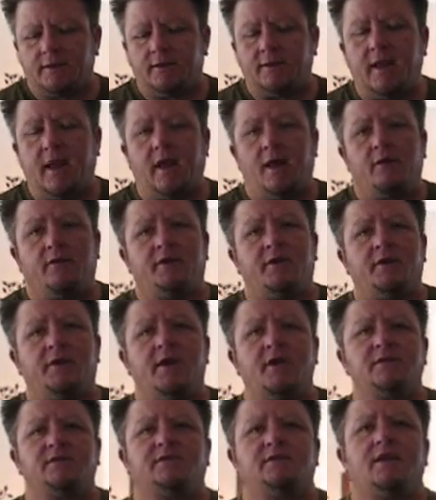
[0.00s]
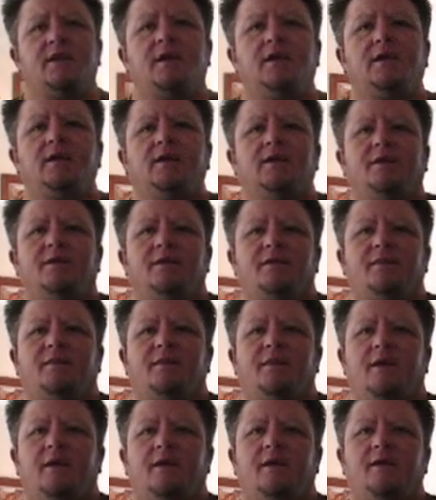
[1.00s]
now the next thing
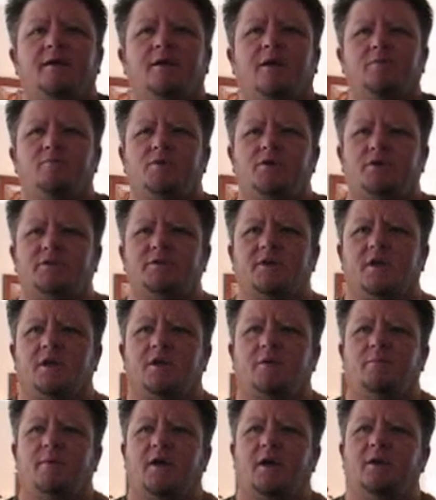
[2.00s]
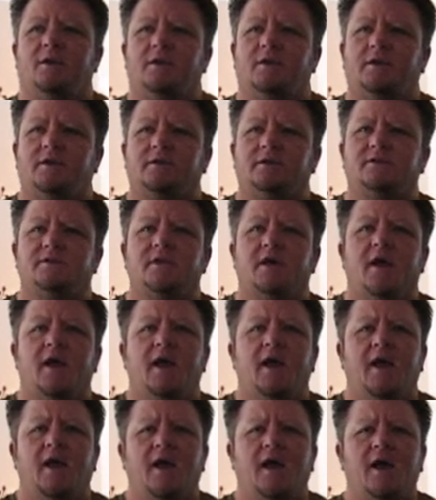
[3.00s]
that I'm going to talk about is
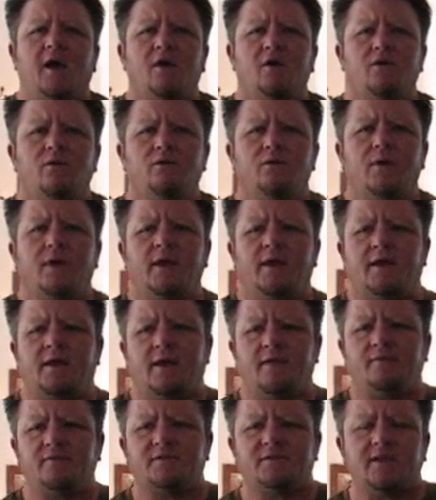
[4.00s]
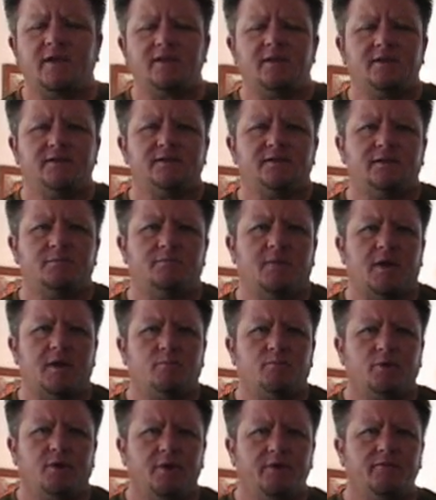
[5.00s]
how, and I've said this in
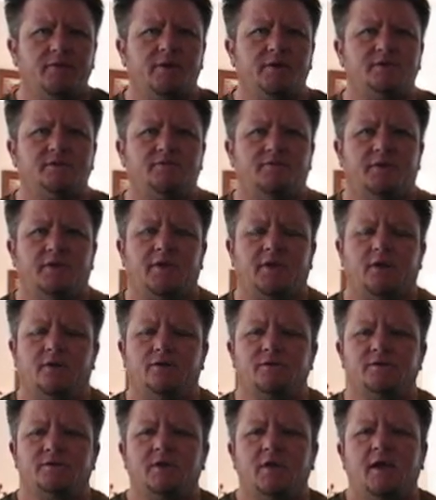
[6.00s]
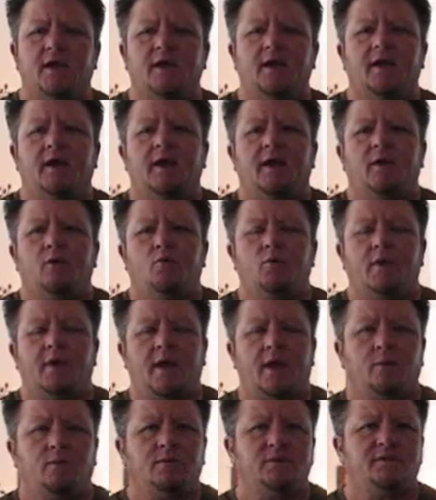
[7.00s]
my previous videos,
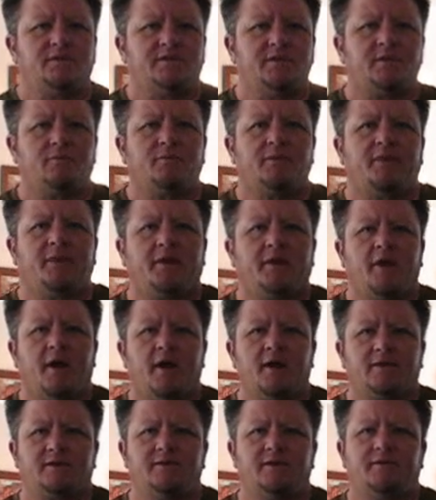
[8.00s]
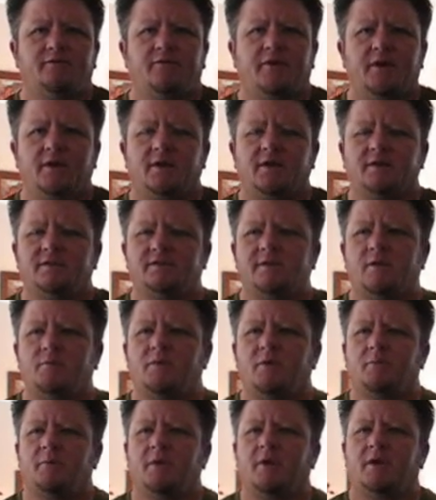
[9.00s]
when I was sick with the cocci fungus, they
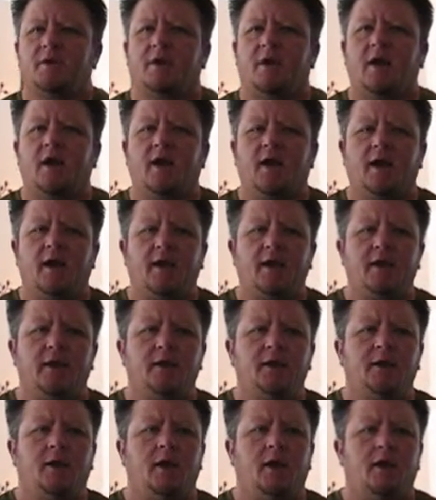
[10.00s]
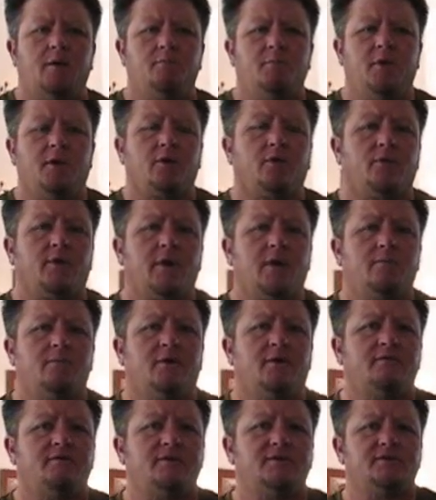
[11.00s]
put me on a high milligram
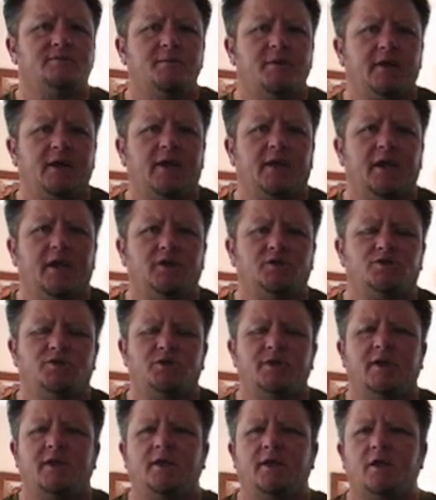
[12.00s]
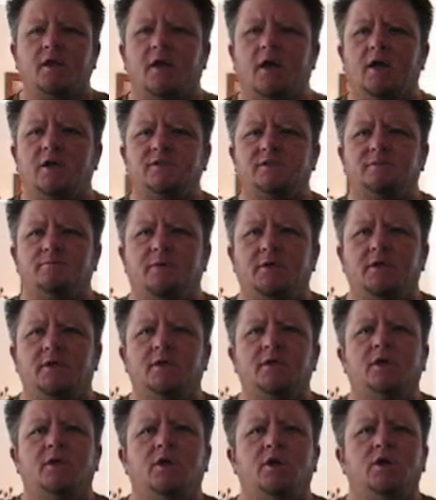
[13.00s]
of this medication, and it caused
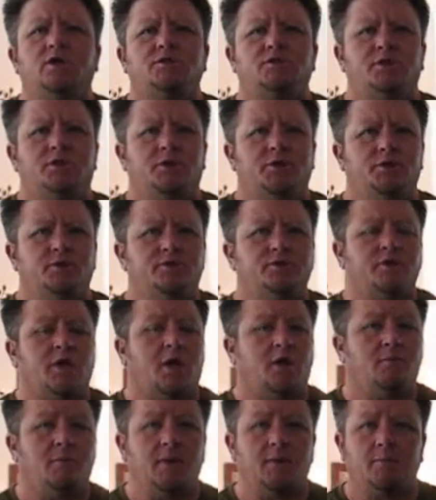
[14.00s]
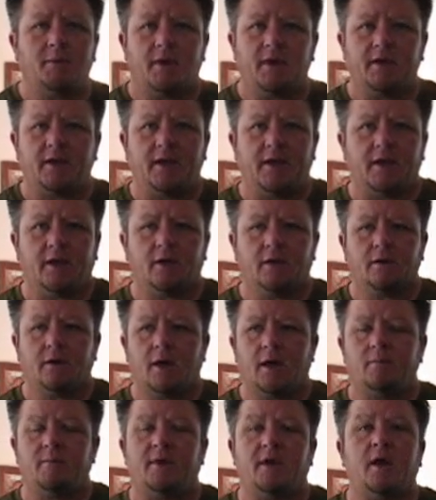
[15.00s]
me to lose all my body
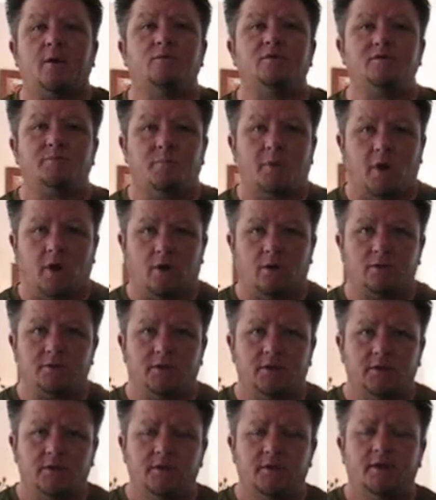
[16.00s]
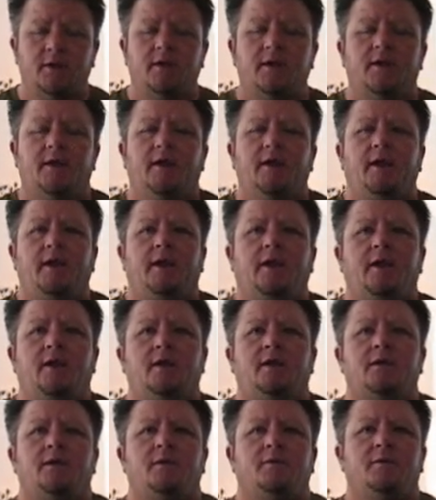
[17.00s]
hair. I mean, I was bald,
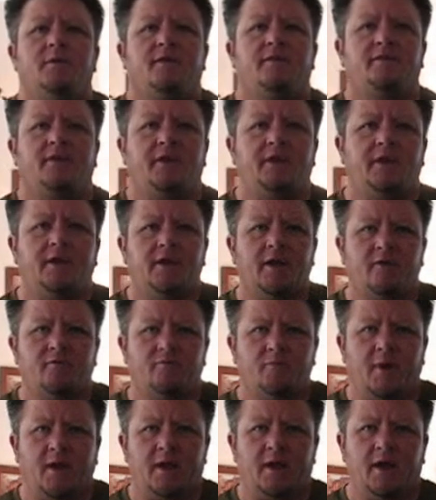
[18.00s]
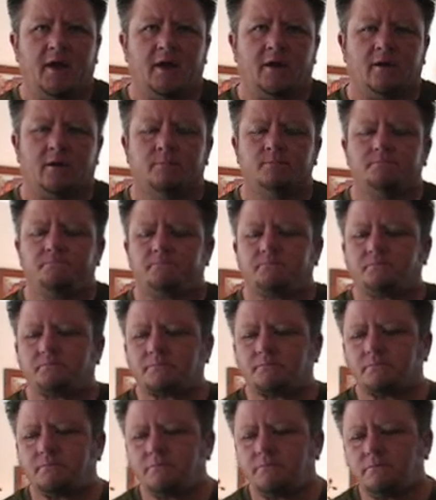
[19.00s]
and the thinning of my hair,
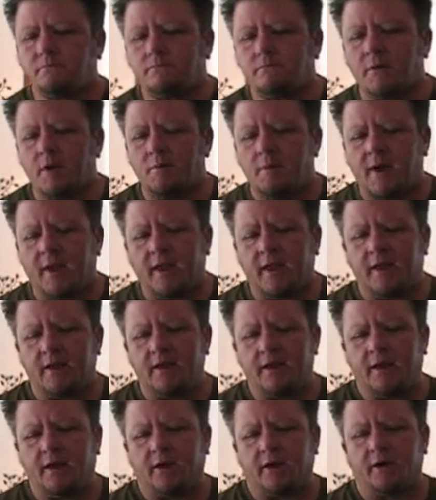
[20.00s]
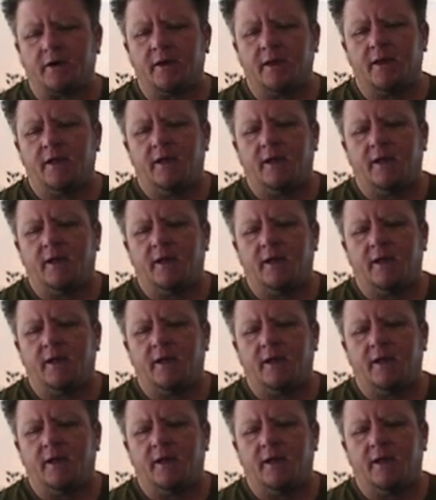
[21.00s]
my head hair.